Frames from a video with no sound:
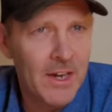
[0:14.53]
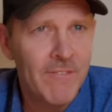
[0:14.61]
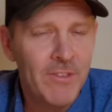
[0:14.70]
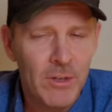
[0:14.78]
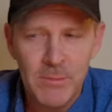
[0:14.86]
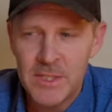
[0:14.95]
I
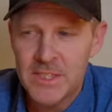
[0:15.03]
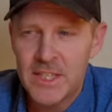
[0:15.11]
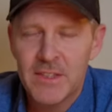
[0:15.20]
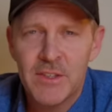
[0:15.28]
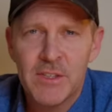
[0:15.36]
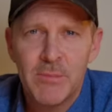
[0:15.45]
filmed this
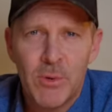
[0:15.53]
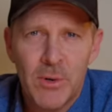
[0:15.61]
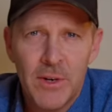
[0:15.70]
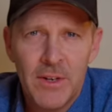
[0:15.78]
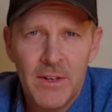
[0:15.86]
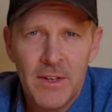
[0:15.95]
thing this
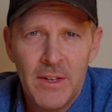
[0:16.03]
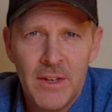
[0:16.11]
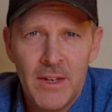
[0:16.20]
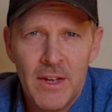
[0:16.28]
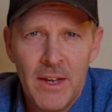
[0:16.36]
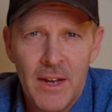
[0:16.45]
morning,
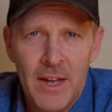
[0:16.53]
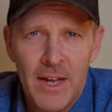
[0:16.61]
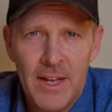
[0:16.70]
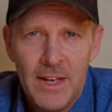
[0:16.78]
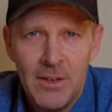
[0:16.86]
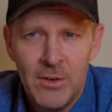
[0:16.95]
and I
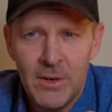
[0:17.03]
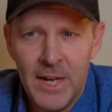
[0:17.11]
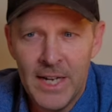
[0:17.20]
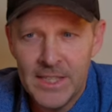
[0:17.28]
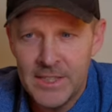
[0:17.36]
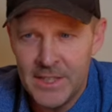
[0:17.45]
had a little
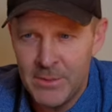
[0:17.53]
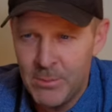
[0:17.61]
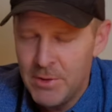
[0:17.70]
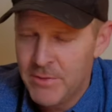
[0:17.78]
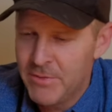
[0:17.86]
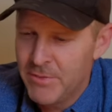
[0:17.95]
accident
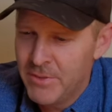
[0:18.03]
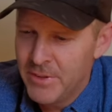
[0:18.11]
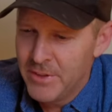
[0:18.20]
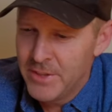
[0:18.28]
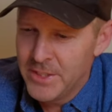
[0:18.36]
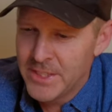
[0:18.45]
with
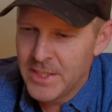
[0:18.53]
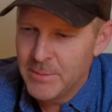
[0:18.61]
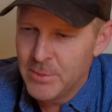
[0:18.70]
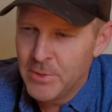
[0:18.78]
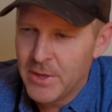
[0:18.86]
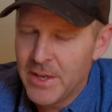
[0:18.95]
this
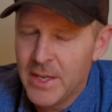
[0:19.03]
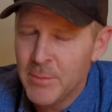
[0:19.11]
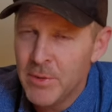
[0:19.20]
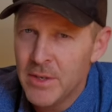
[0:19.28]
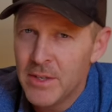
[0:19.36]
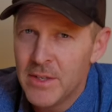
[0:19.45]
gimbal and
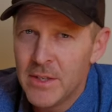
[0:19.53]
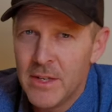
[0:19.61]
camera,